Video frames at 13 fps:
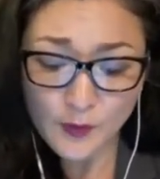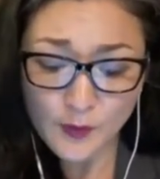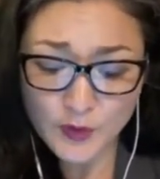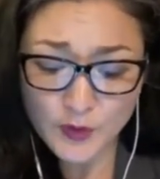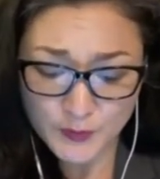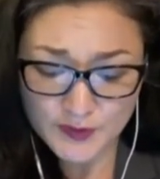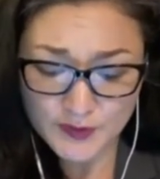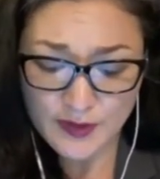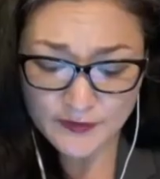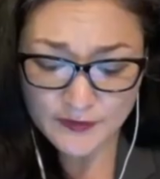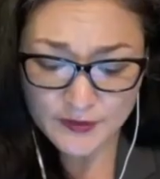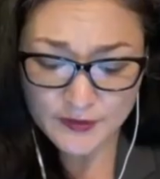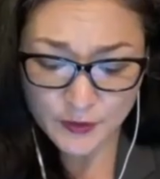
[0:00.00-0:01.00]
which was
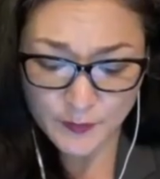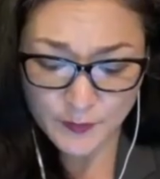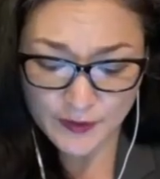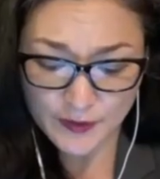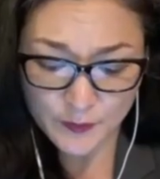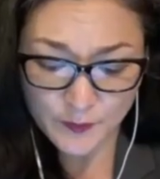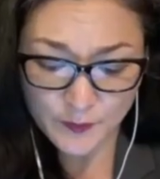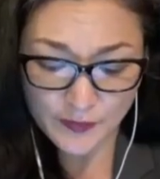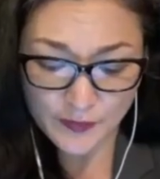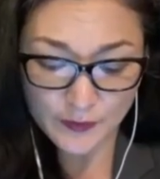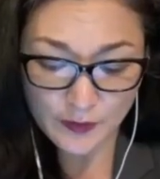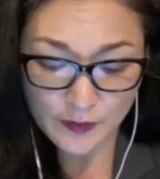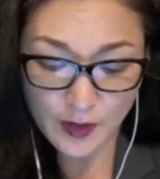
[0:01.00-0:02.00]
gifted to her by her
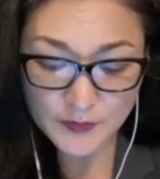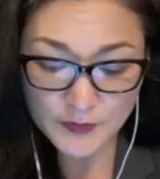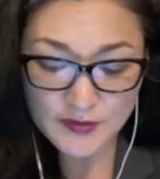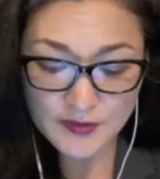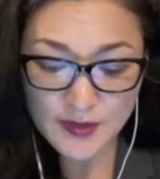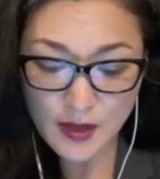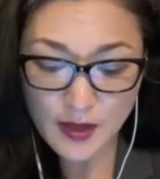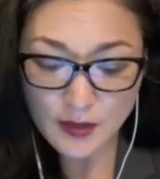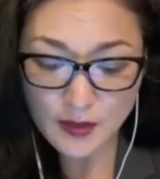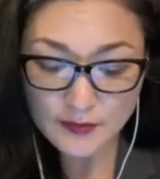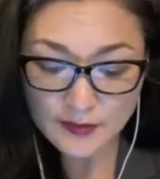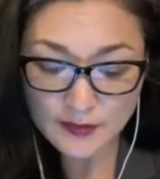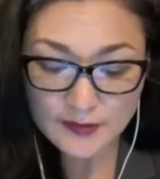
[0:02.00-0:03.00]
mother. She's not
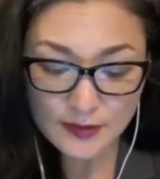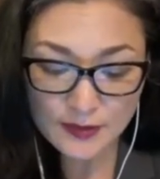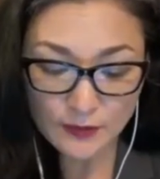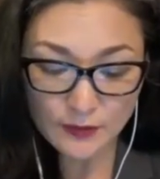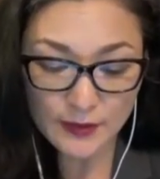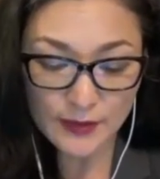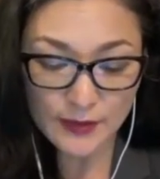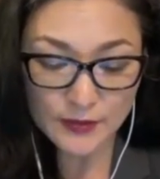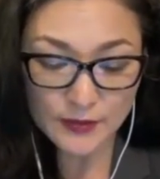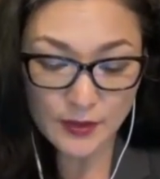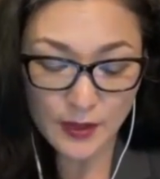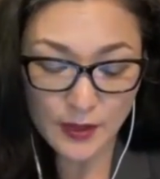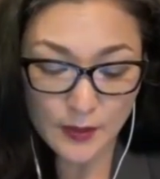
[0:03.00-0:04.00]
necessarily,
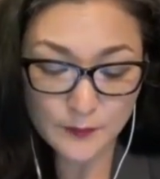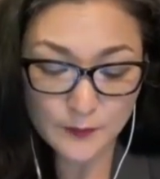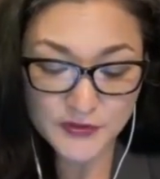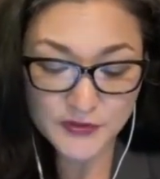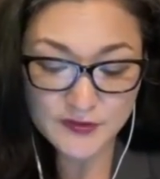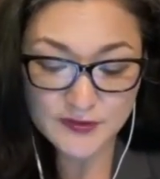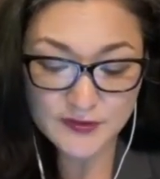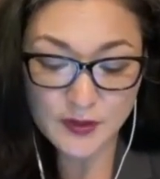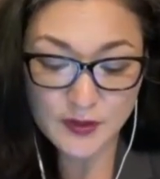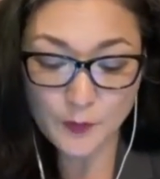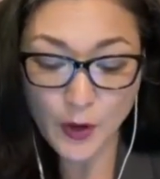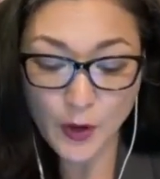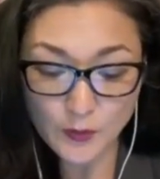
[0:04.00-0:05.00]
she said,
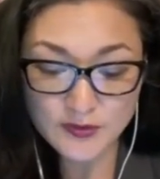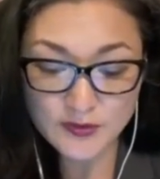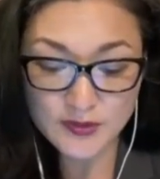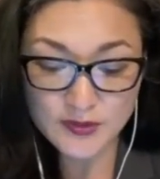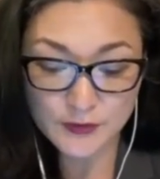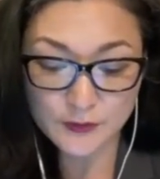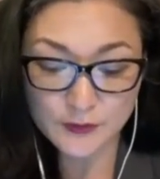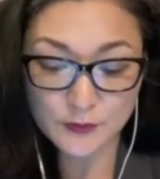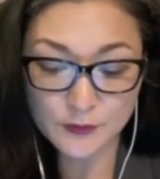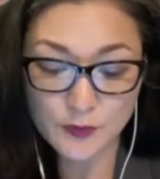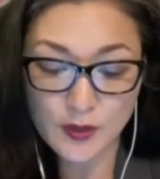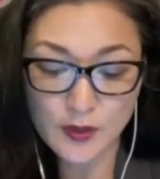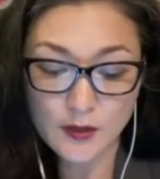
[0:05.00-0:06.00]
opposed
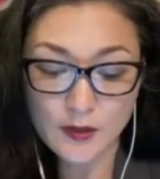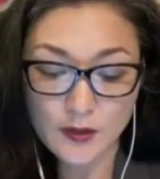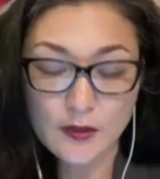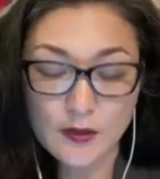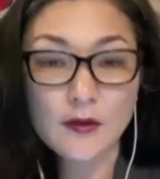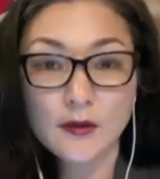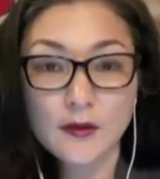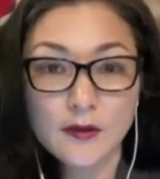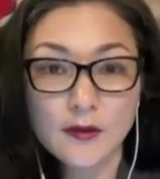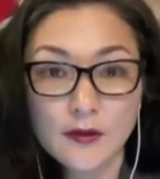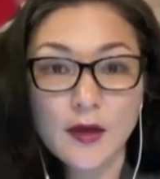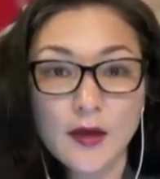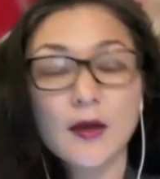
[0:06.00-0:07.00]
to
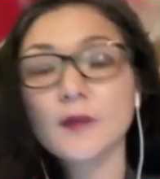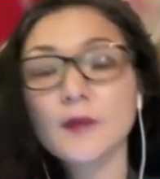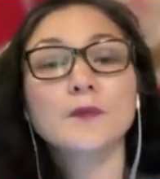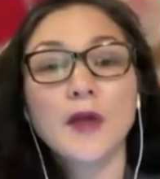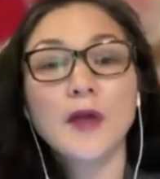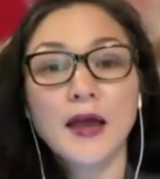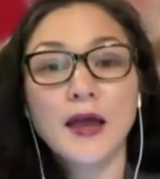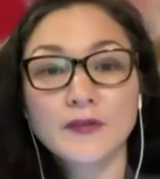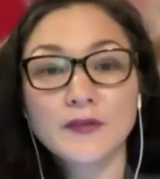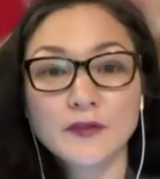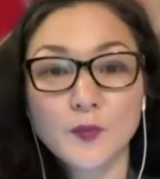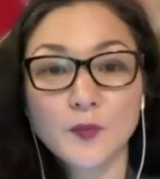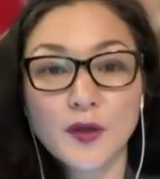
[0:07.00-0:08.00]

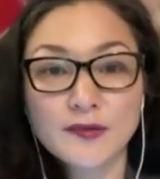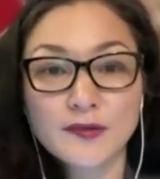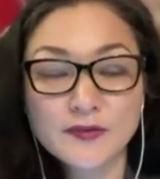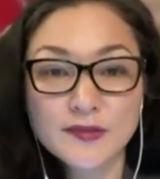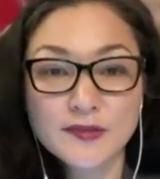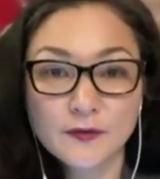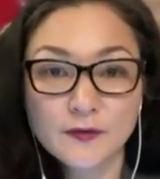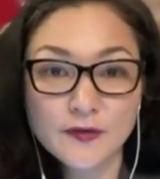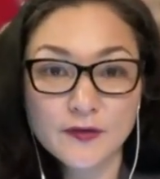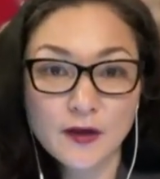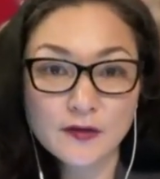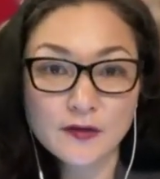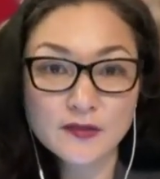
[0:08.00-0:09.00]
having the Westhaven Center for
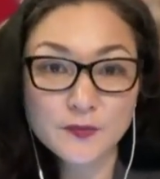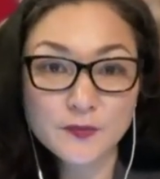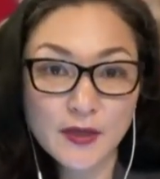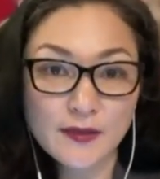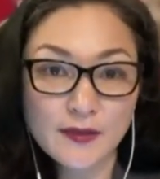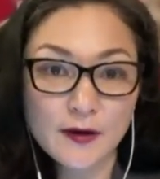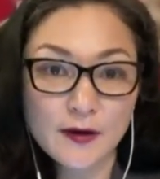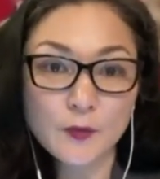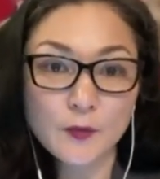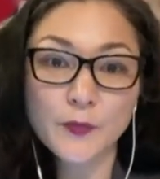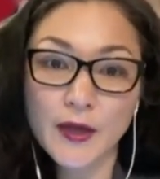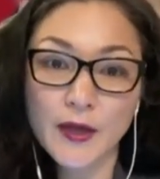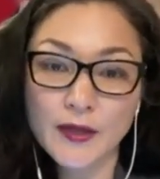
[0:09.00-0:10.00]
the Arts be there,
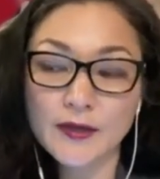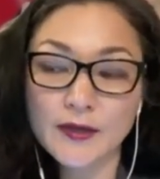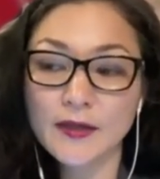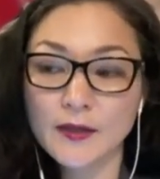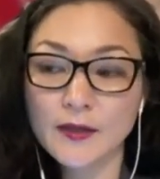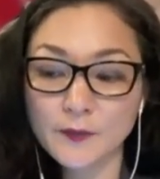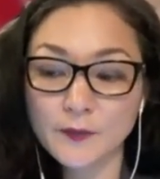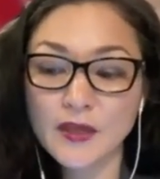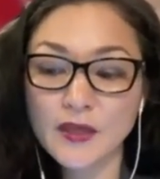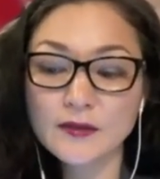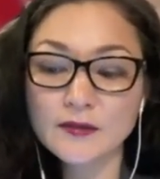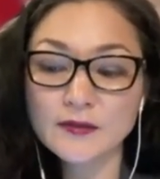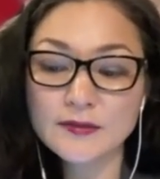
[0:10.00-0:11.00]
but it
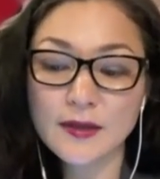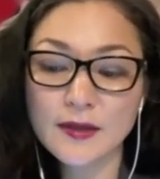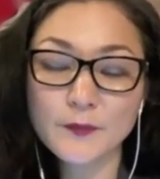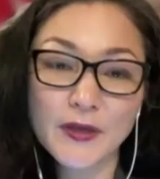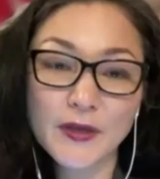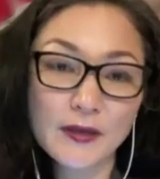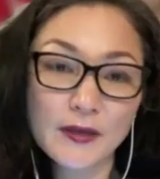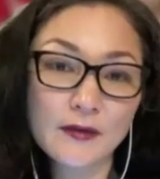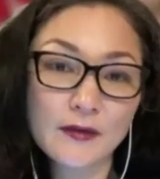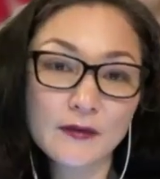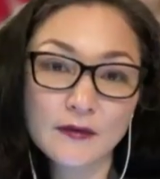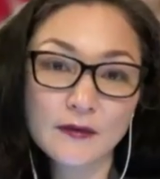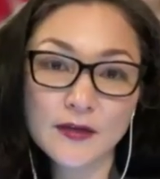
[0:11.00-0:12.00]
means a big,
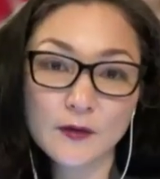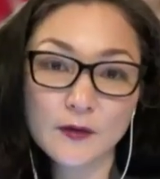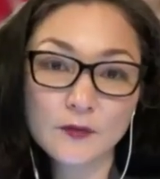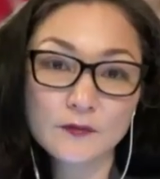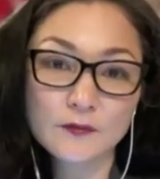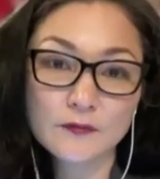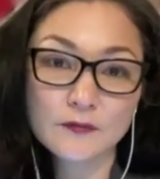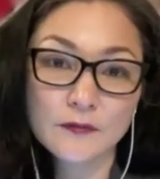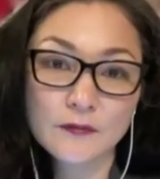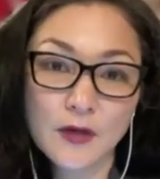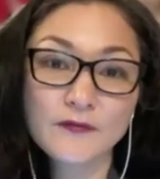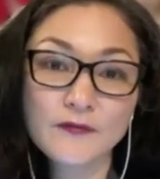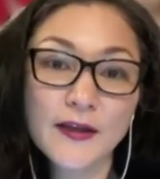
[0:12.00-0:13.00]

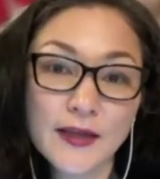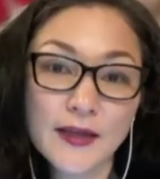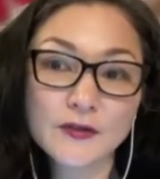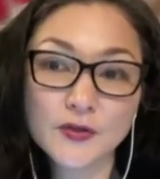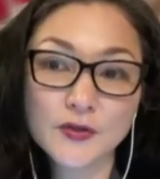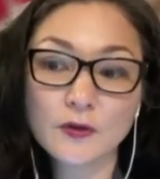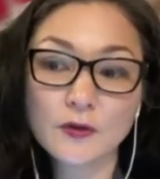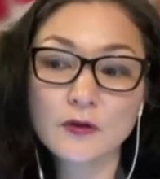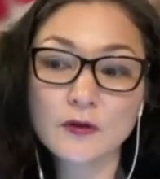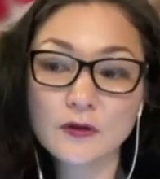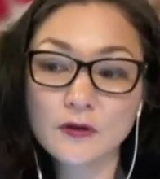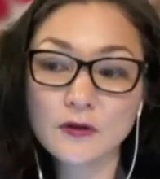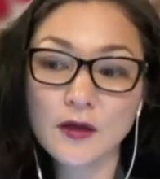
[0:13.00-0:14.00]
a
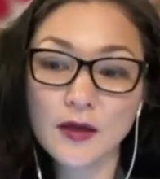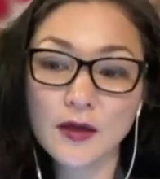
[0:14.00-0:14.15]
financial